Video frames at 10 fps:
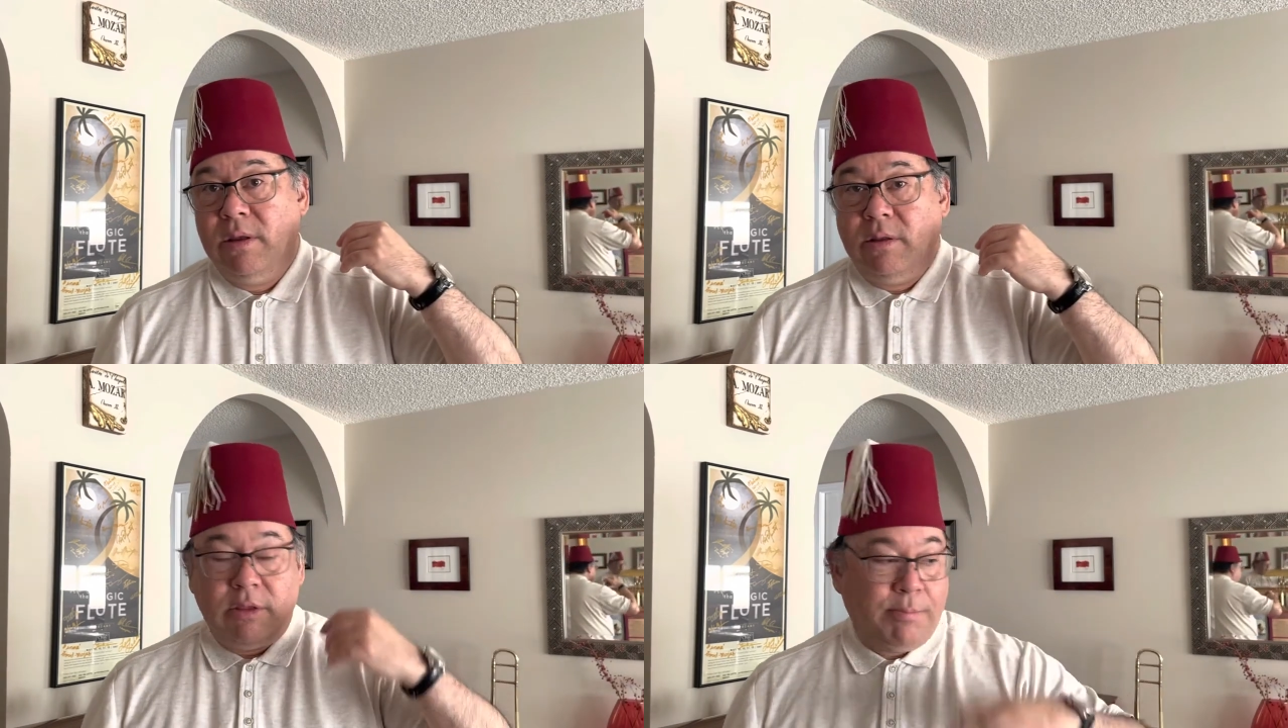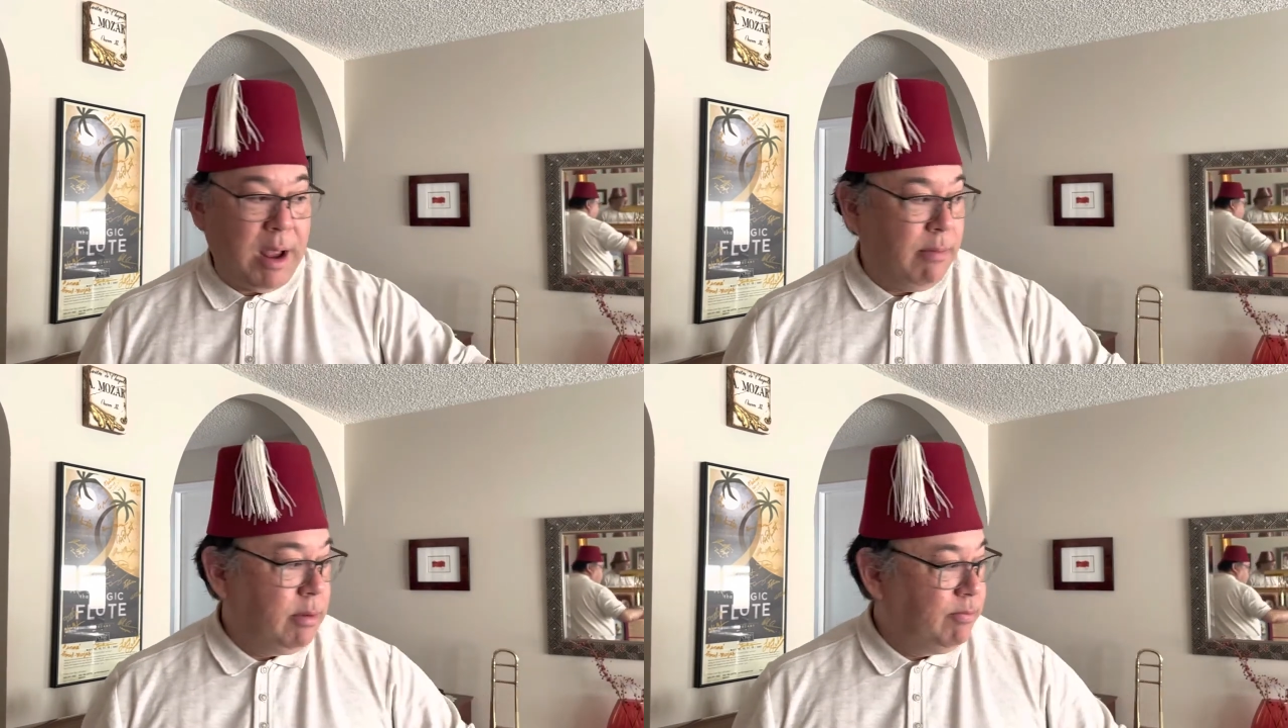the
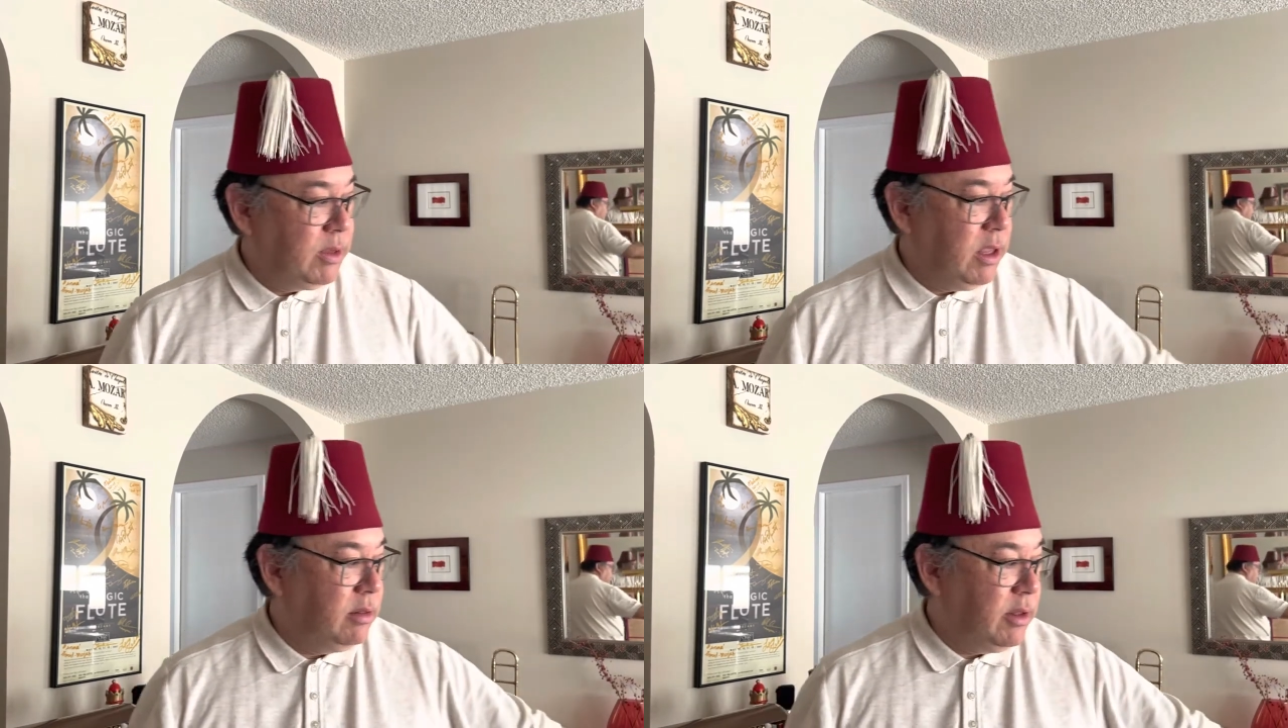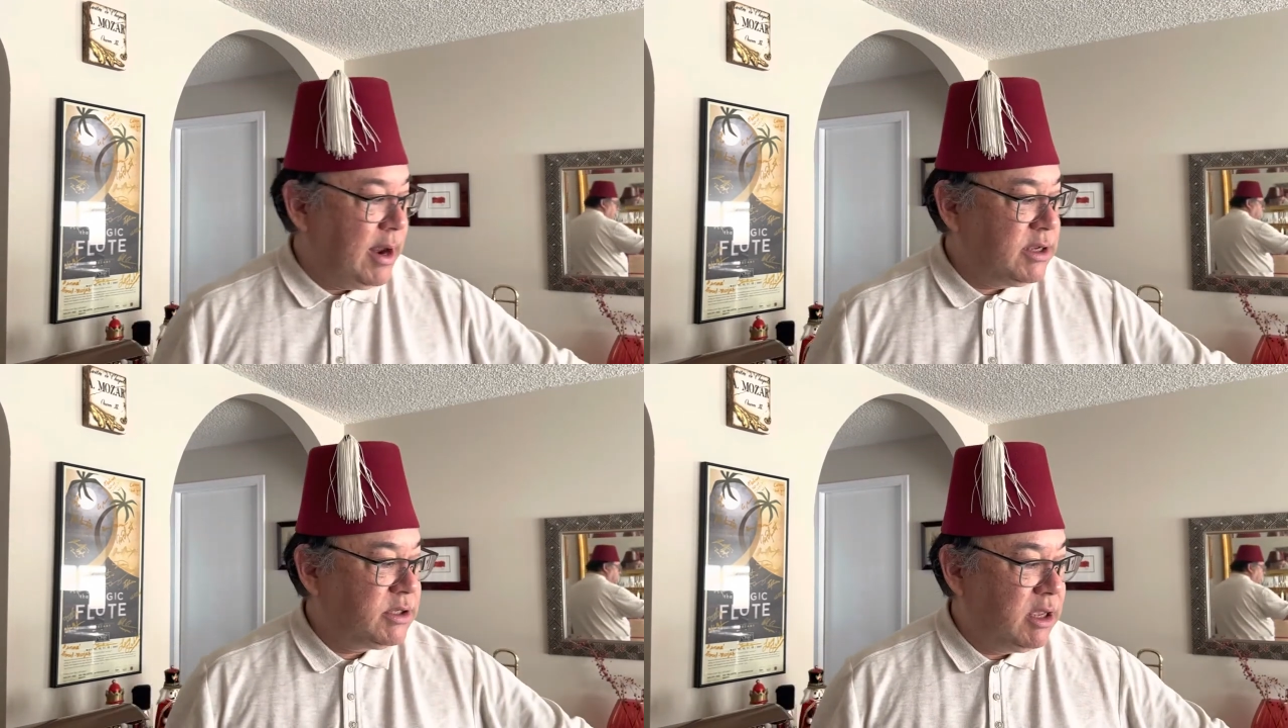problem, the, the
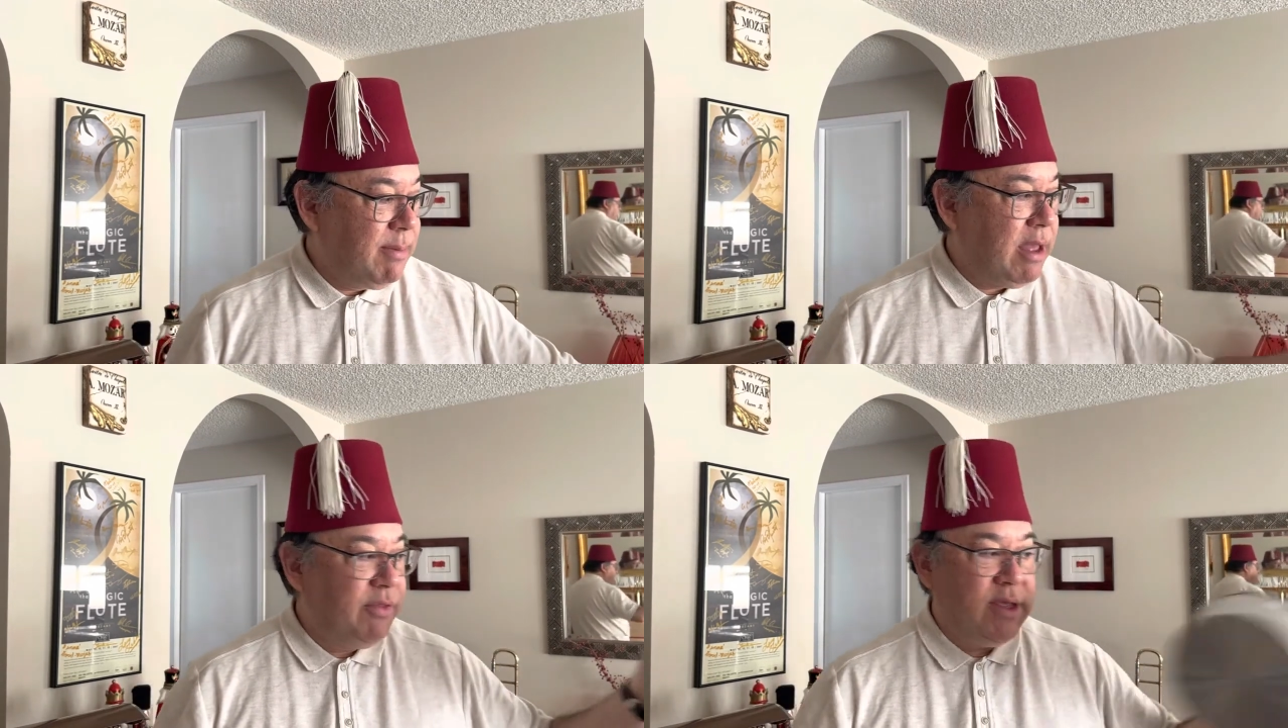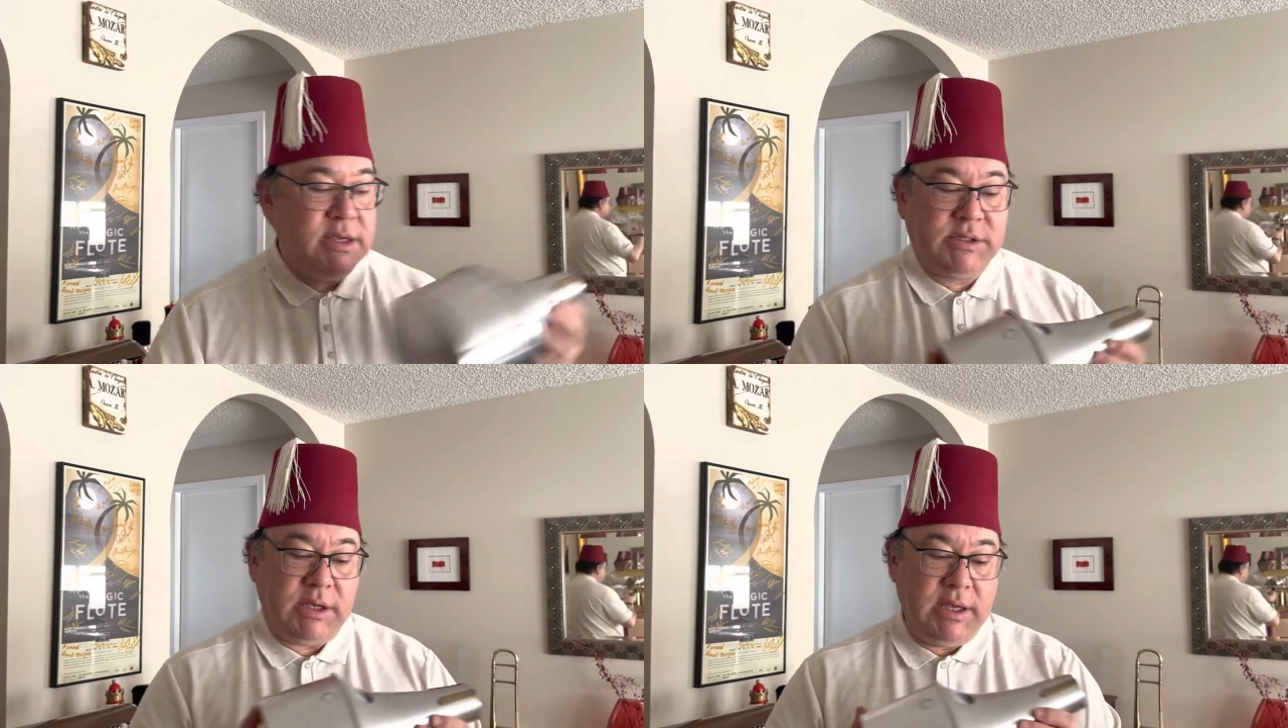nice thing about
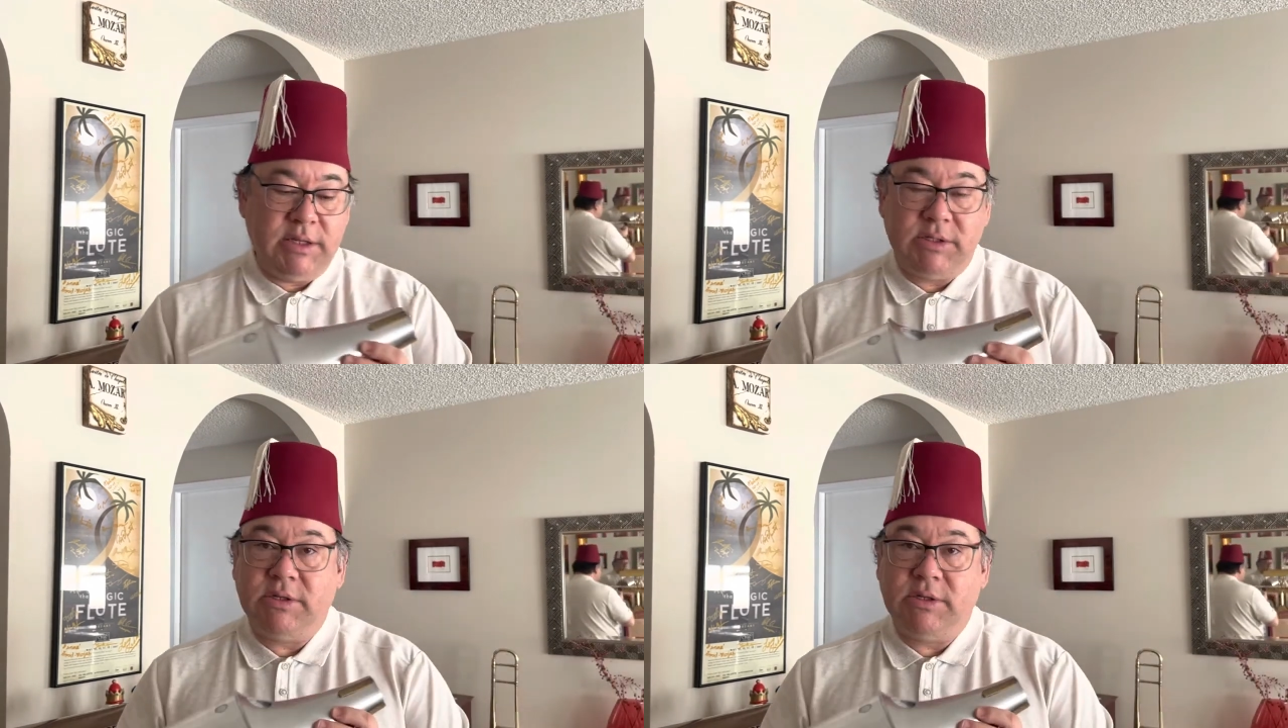this is